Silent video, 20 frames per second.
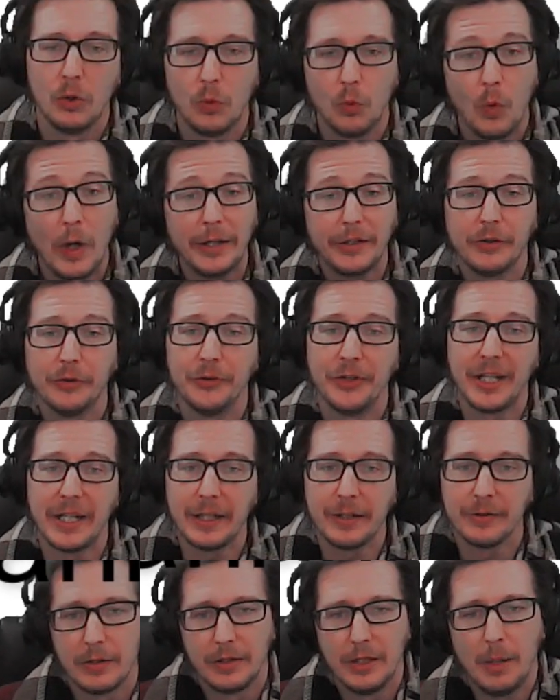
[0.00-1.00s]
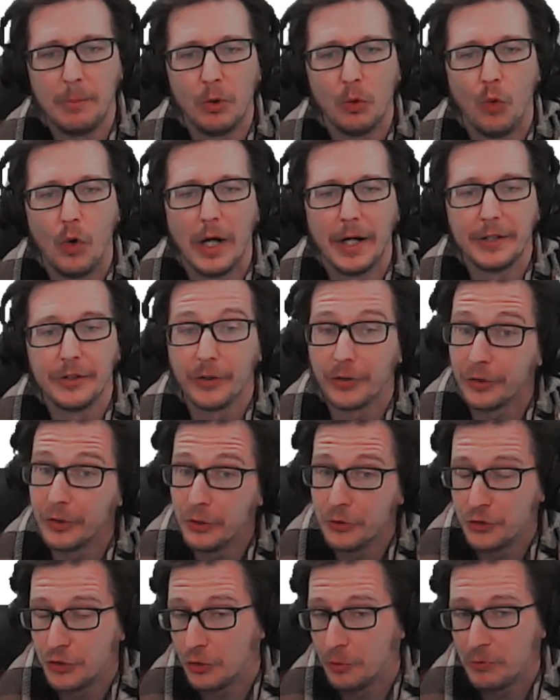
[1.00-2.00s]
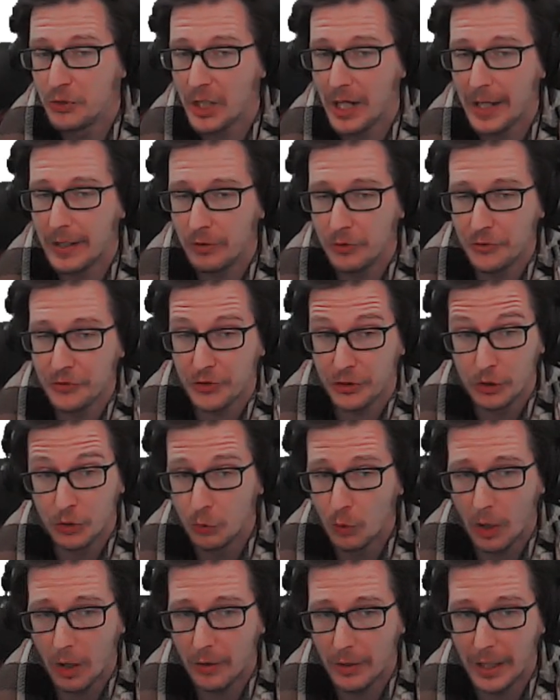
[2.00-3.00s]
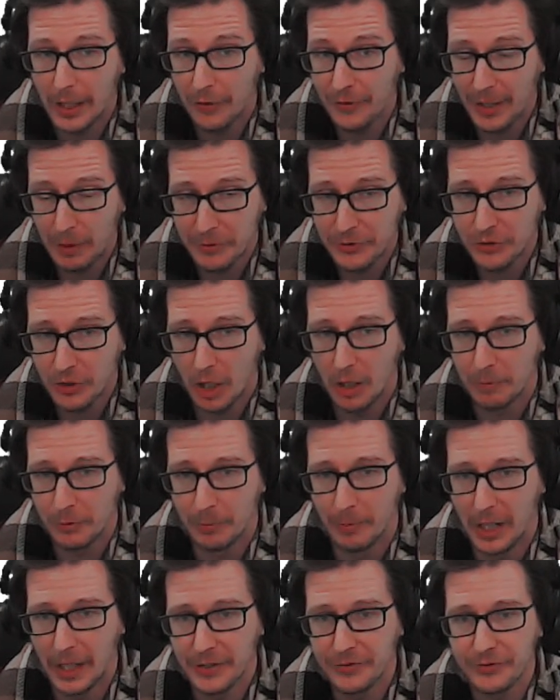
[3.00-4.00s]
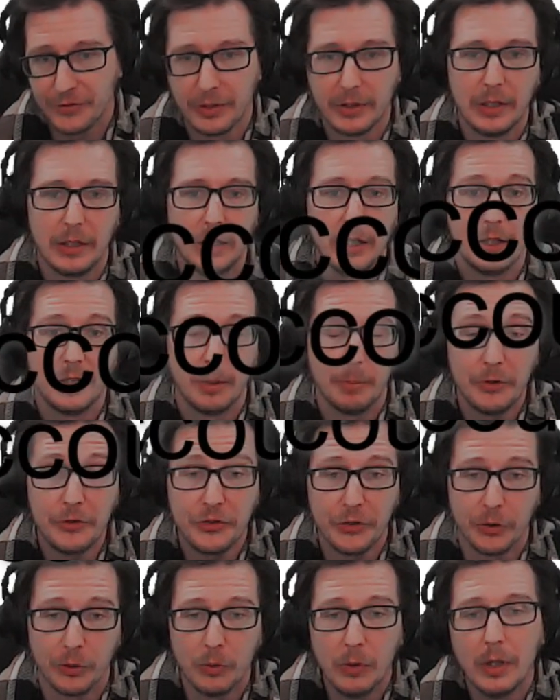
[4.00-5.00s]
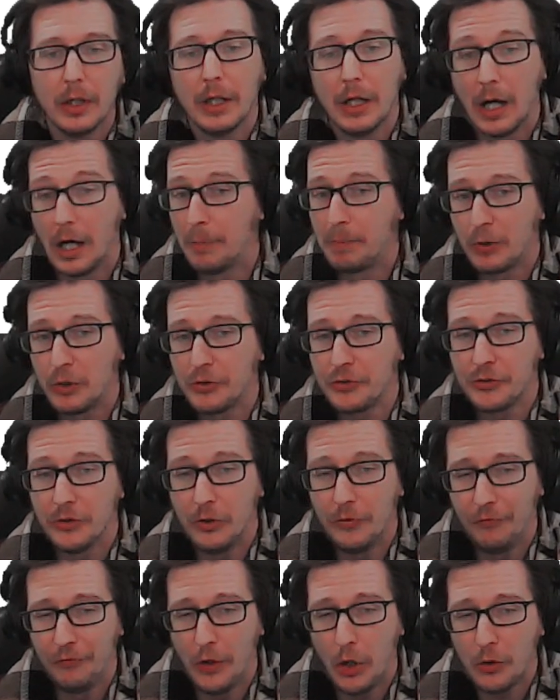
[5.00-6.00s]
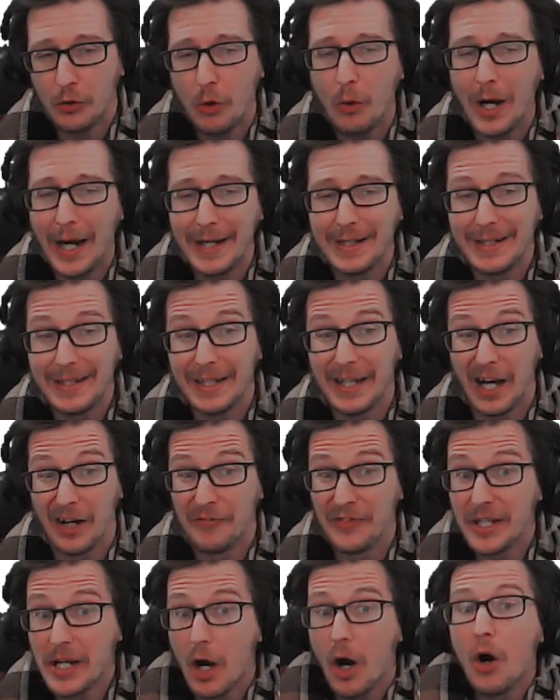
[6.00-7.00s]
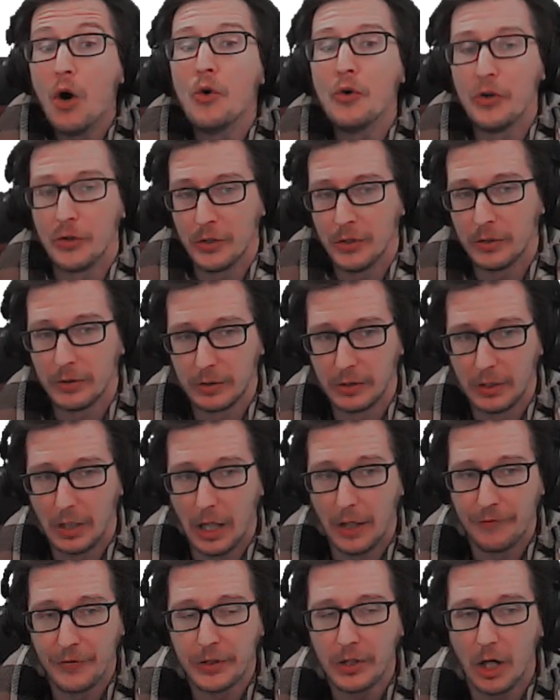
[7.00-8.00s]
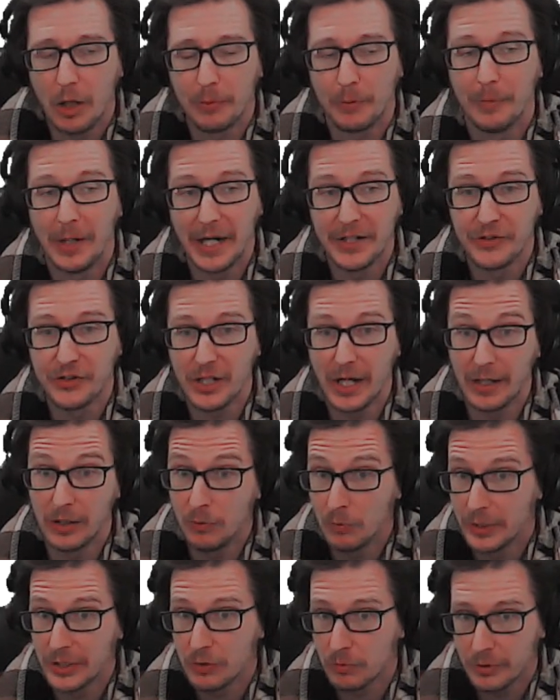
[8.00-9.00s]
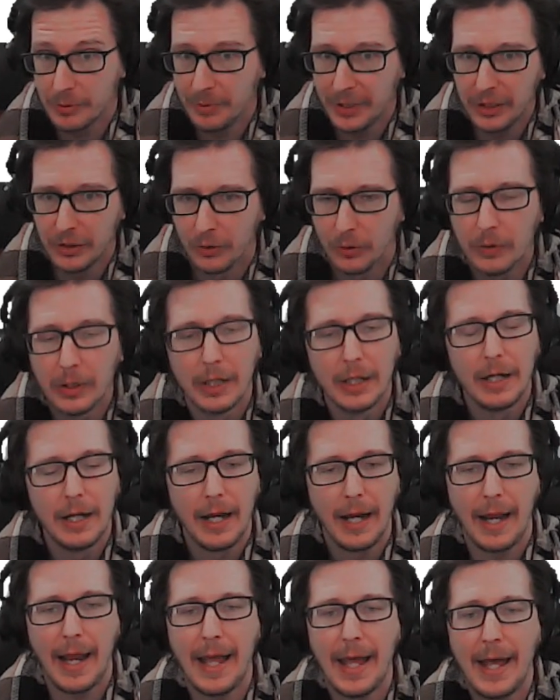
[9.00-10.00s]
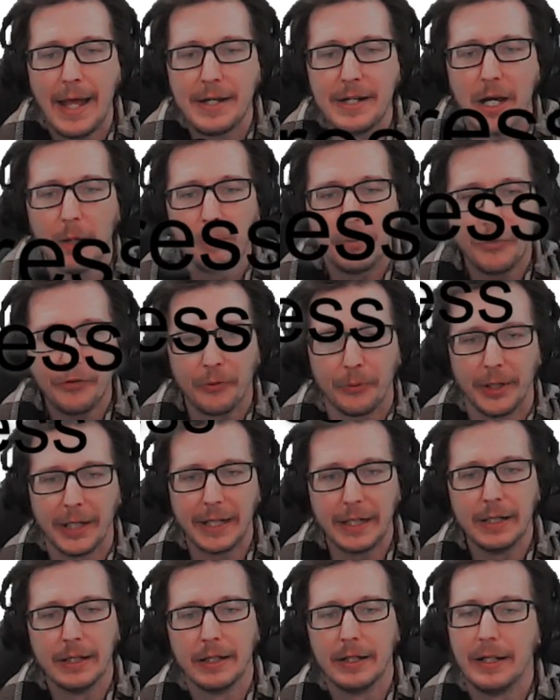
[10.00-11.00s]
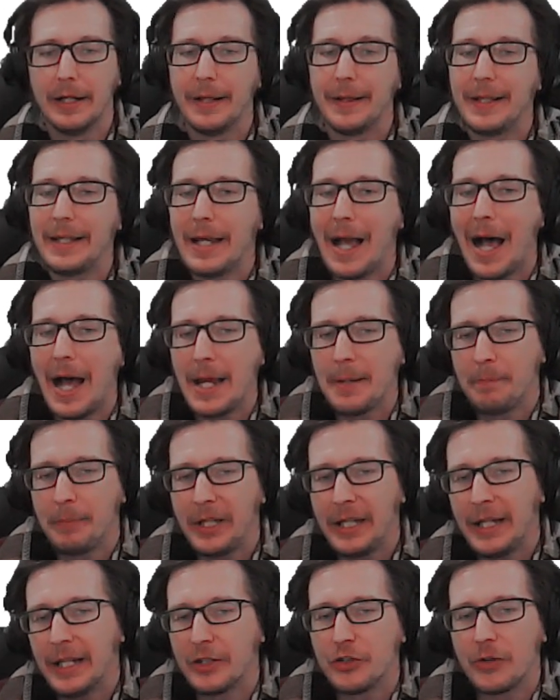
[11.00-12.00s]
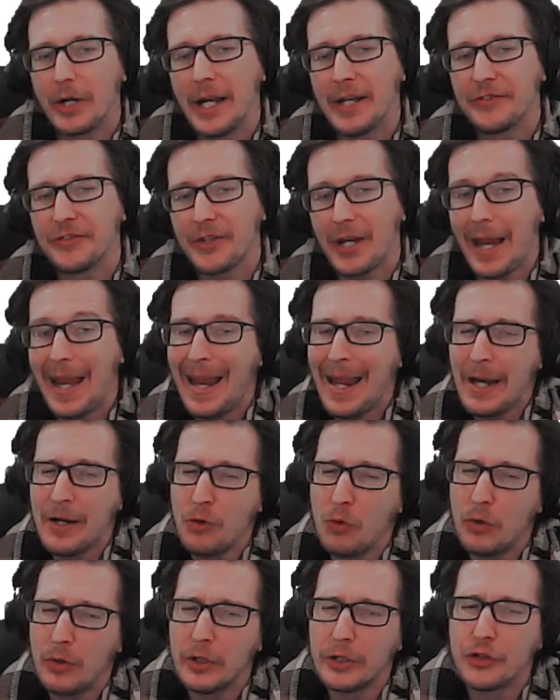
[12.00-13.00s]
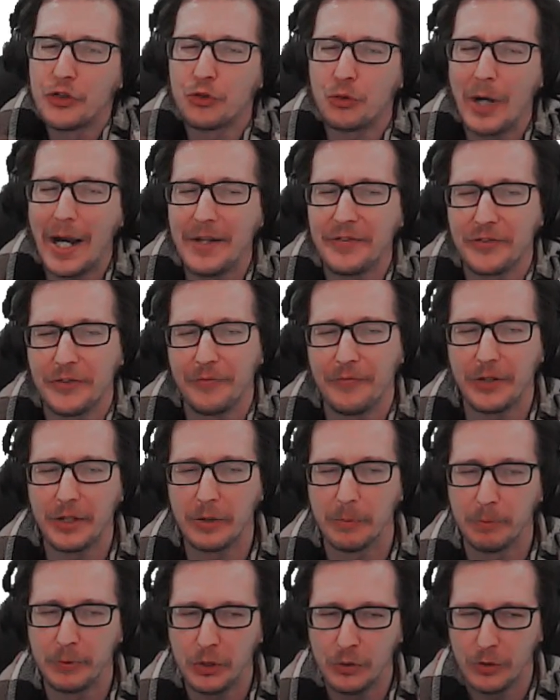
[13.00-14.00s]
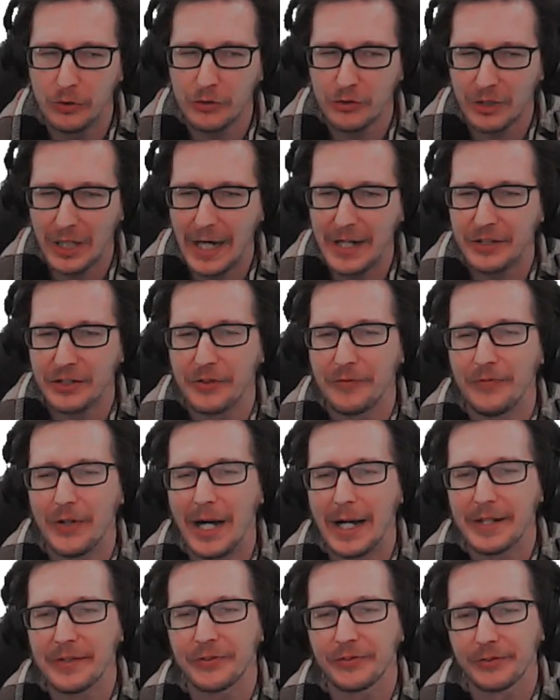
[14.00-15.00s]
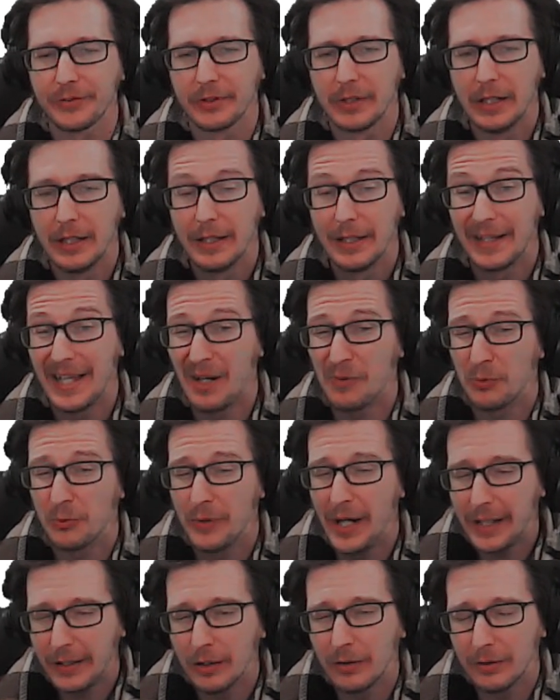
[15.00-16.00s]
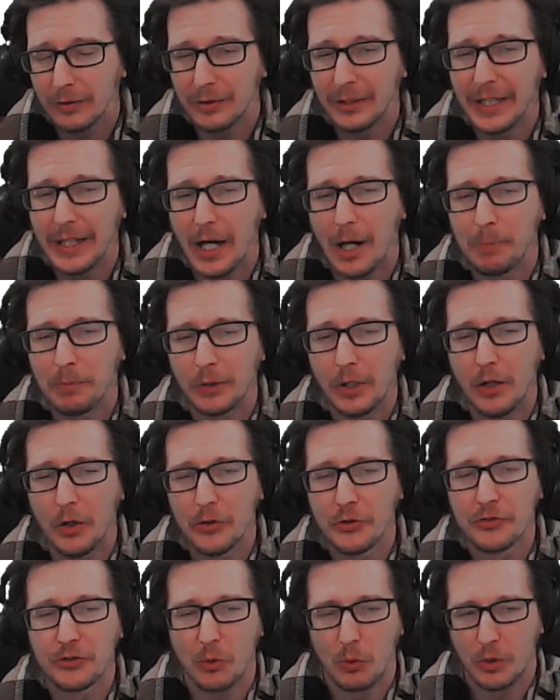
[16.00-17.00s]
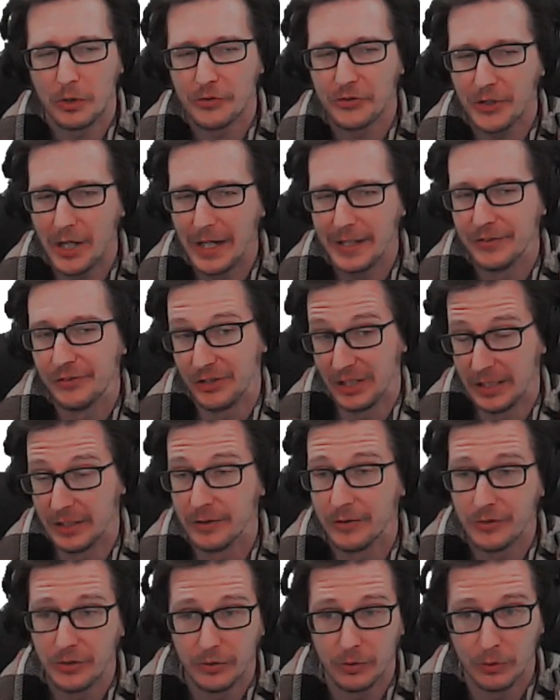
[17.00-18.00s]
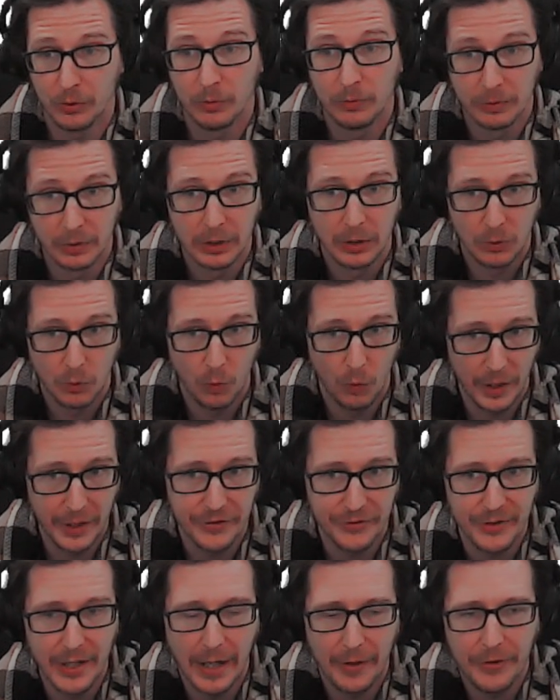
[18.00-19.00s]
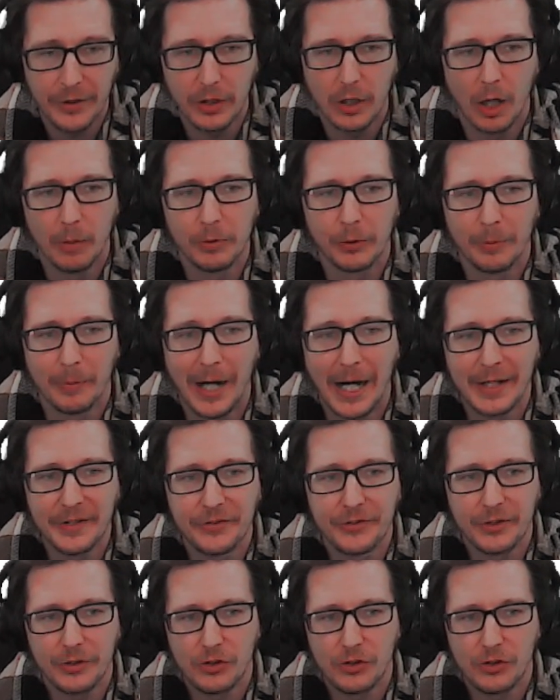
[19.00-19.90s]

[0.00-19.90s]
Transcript: What you'll need: number 1, your YouTube channel's URL that was compromised. Number 2, a personal photo ID of the owner of the compromised channel, which would be you. And number 3, the IP address and/or address of the computer/device that regularly uploads or signs into what is now the compromised